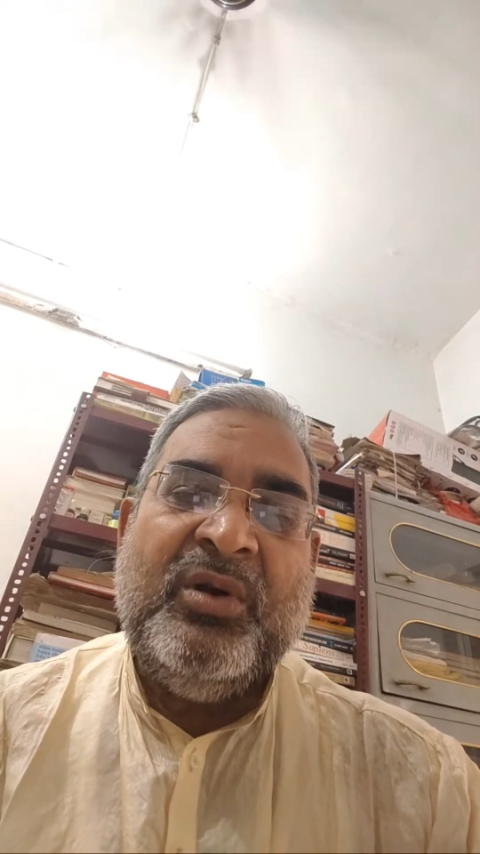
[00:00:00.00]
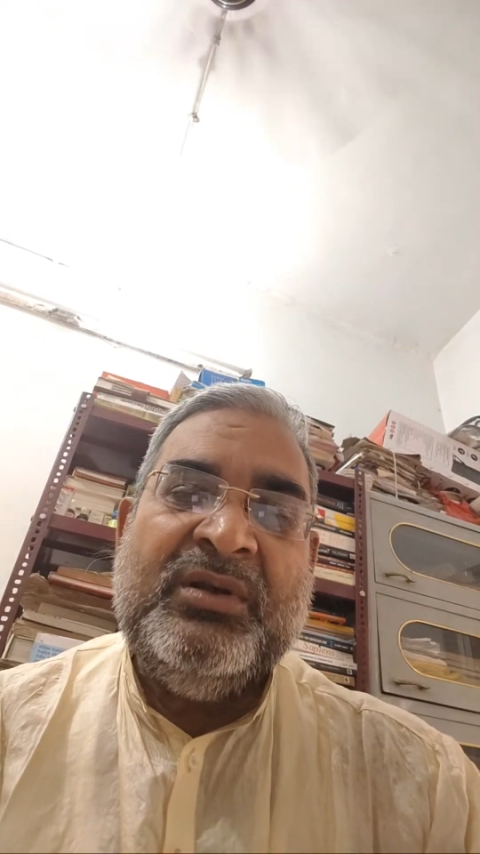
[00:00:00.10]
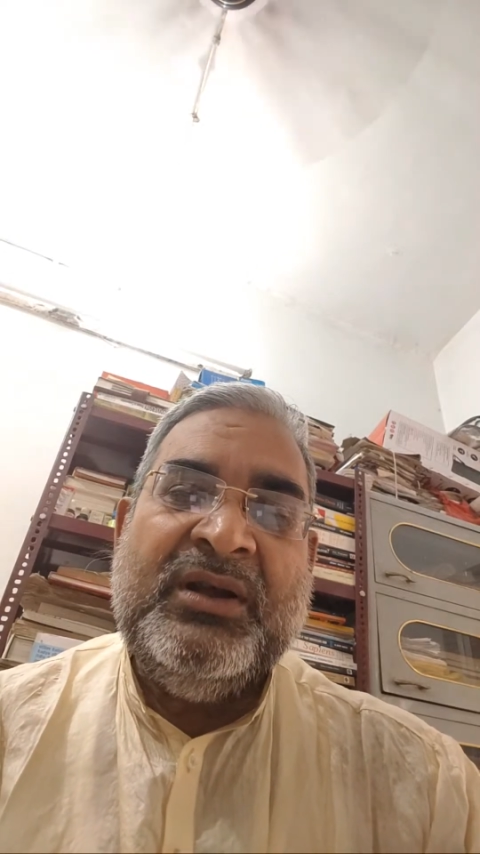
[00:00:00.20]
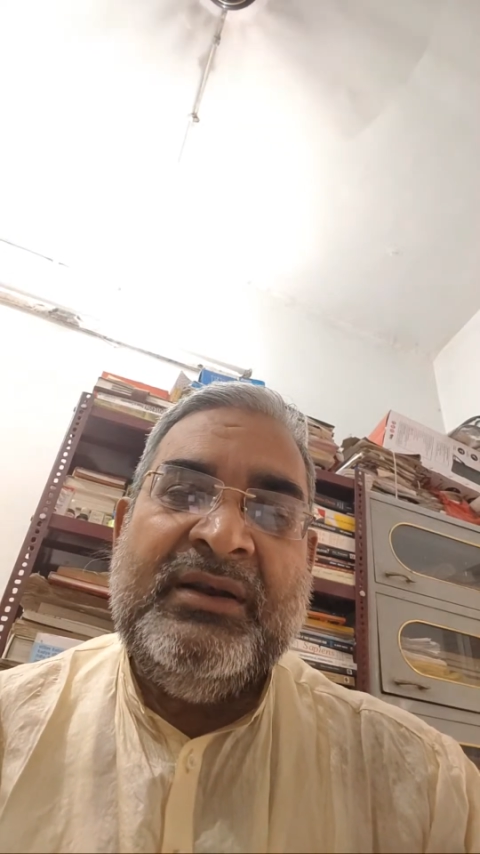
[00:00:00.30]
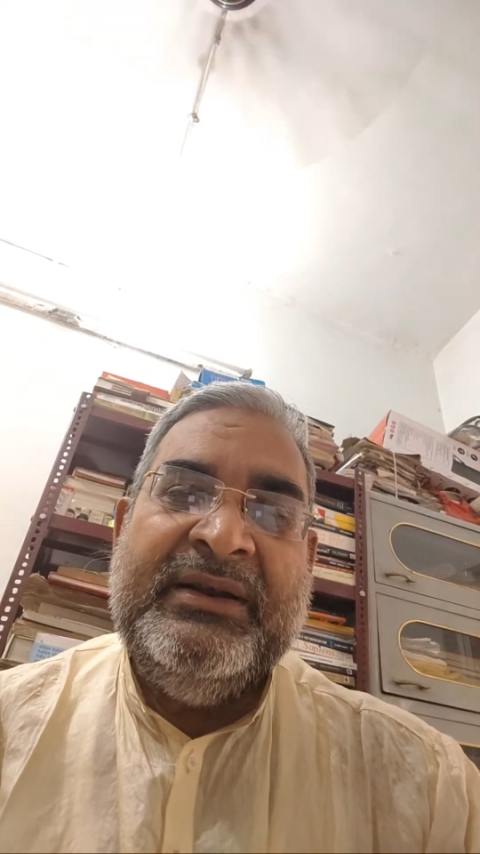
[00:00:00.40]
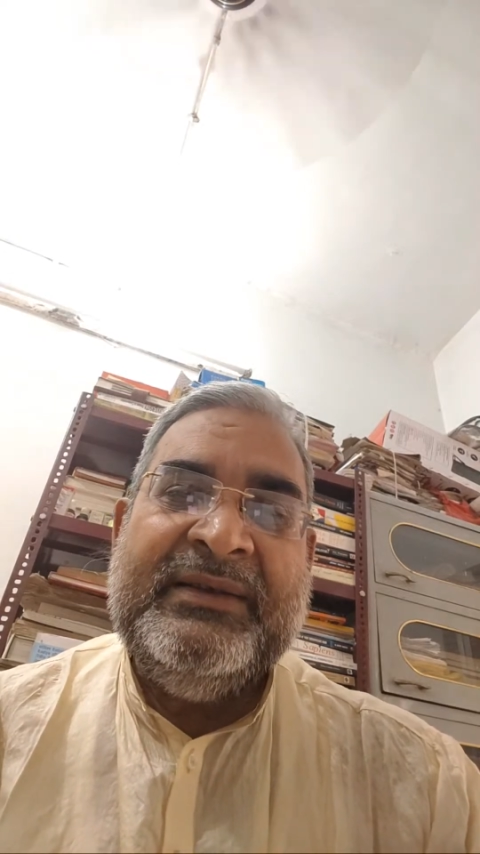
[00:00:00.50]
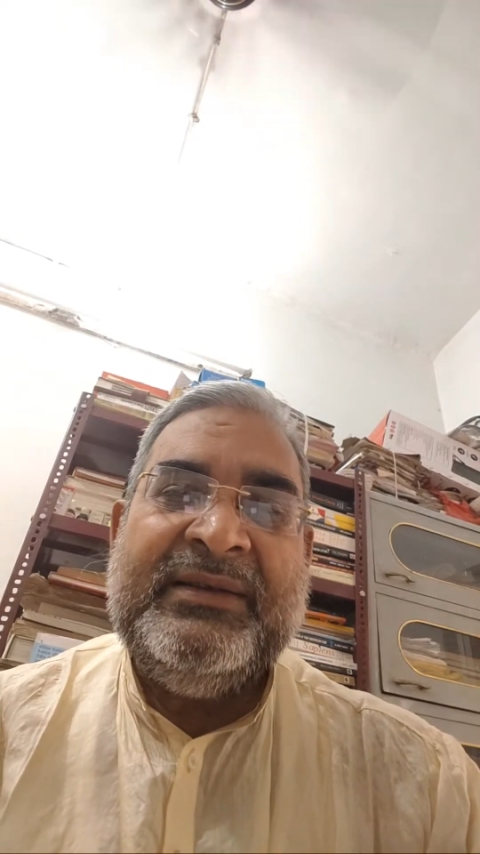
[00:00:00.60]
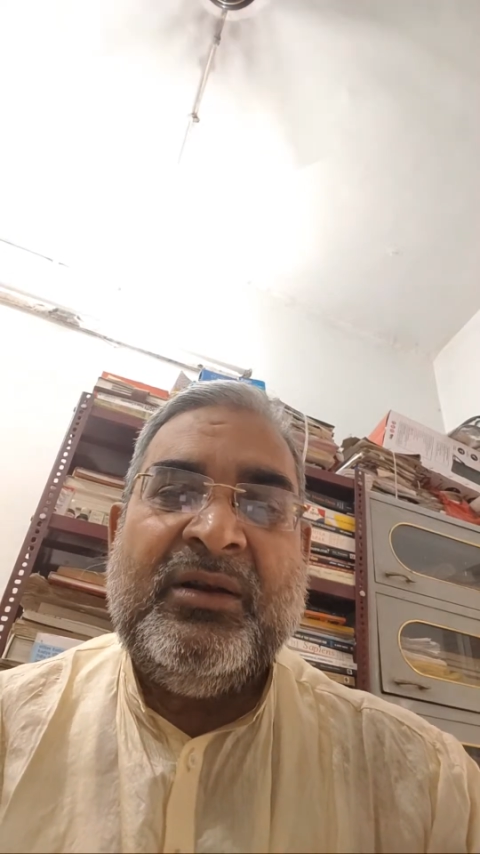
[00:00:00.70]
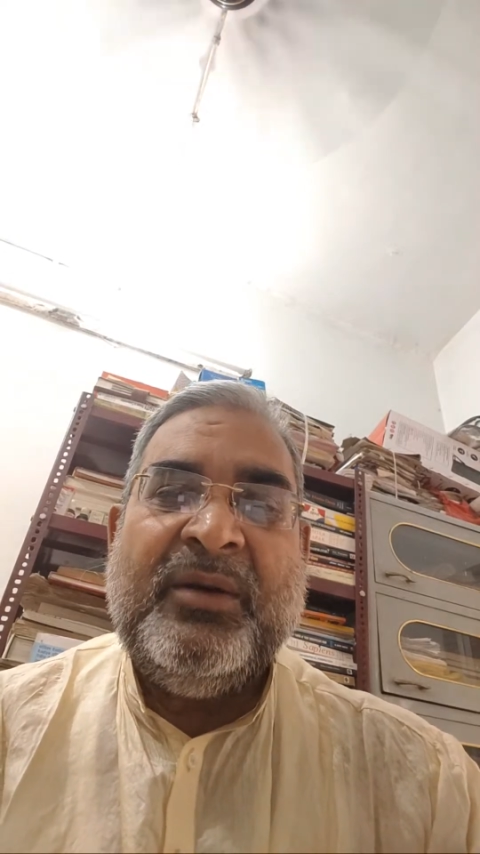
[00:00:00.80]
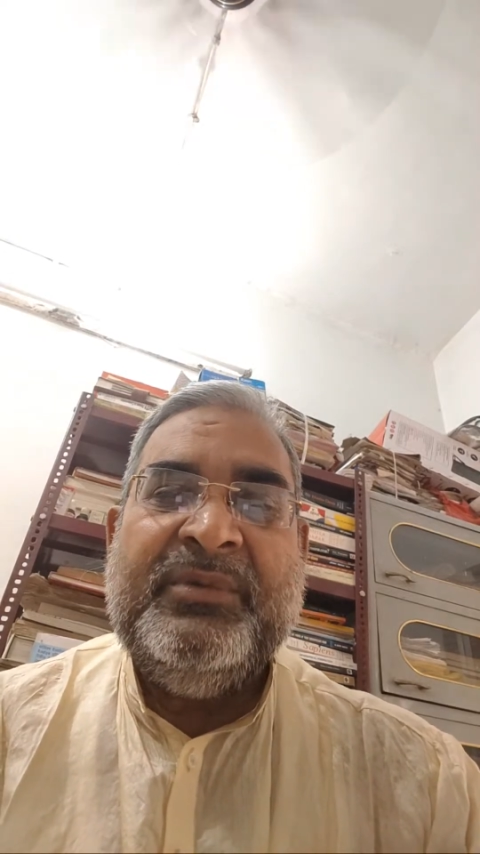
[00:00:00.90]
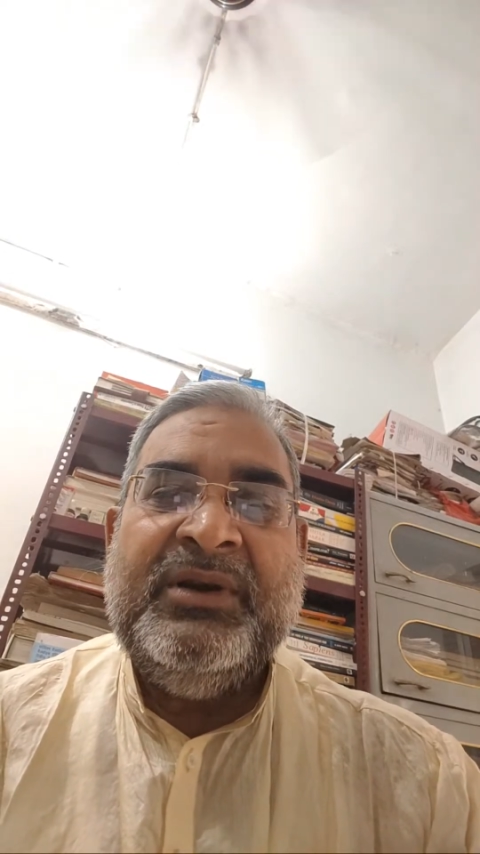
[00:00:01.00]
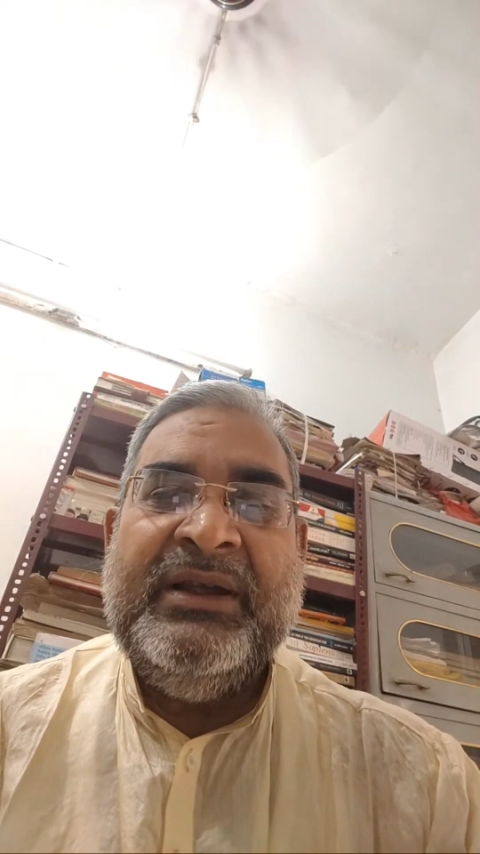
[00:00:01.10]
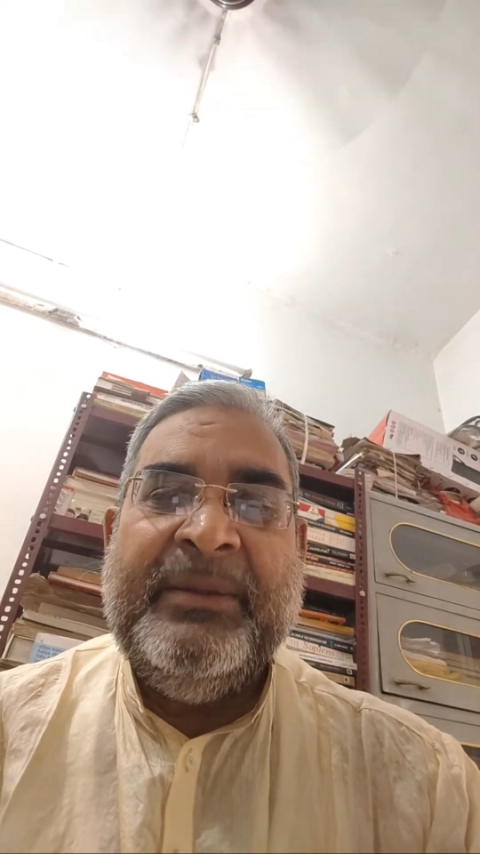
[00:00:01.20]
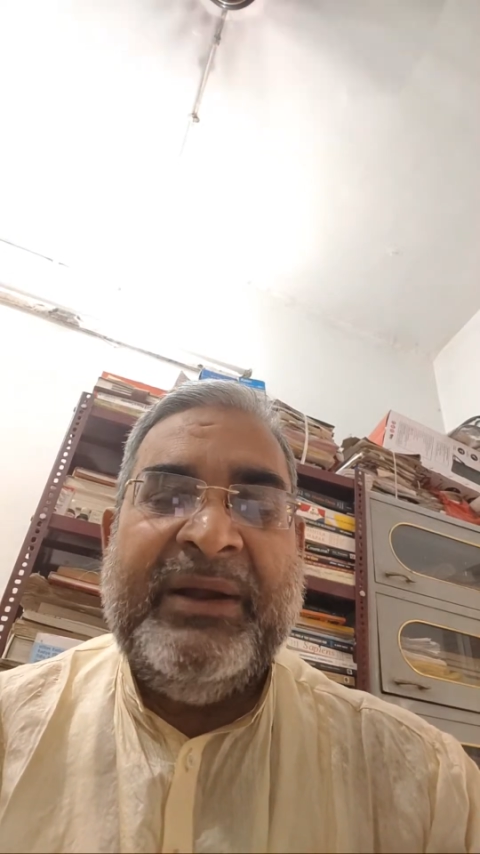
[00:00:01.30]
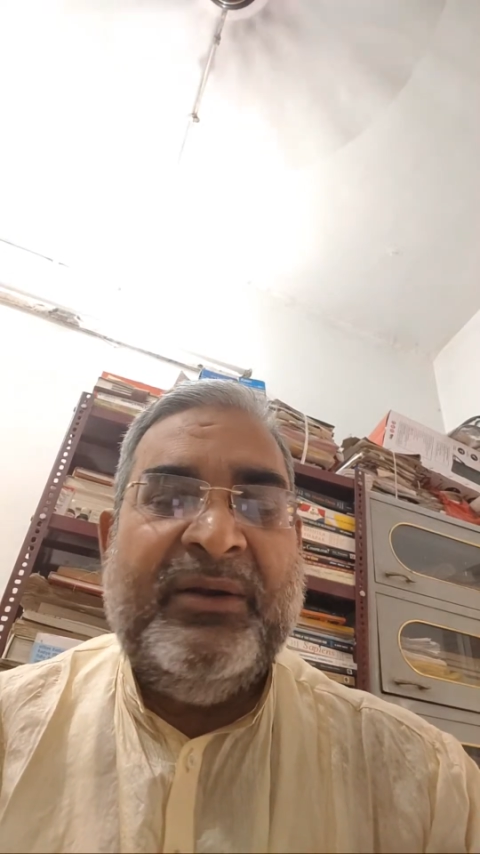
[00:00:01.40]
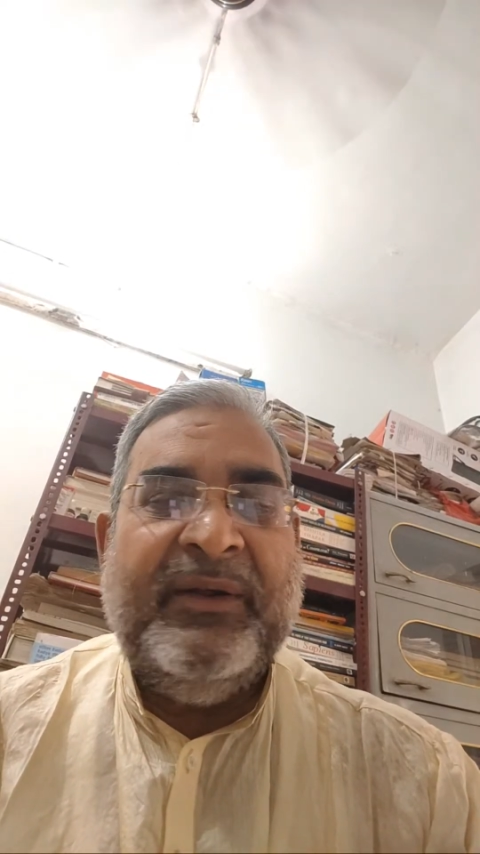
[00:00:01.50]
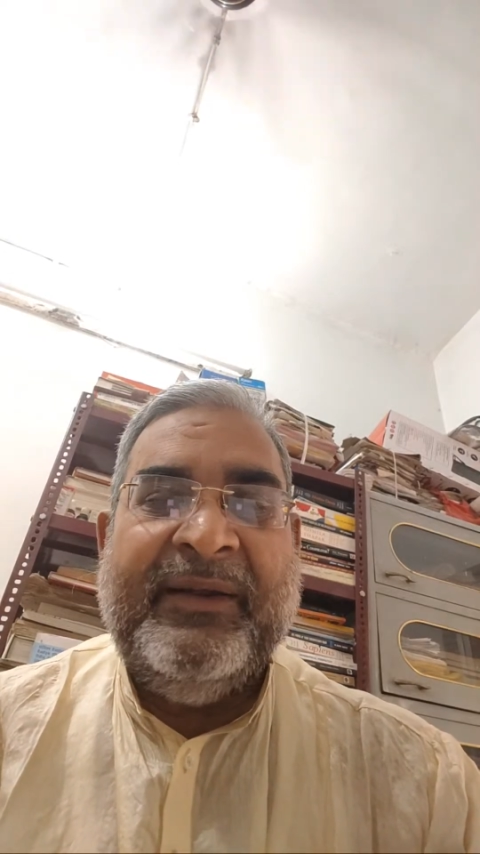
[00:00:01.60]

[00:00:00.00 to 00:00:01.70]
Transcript: on the nature of the amino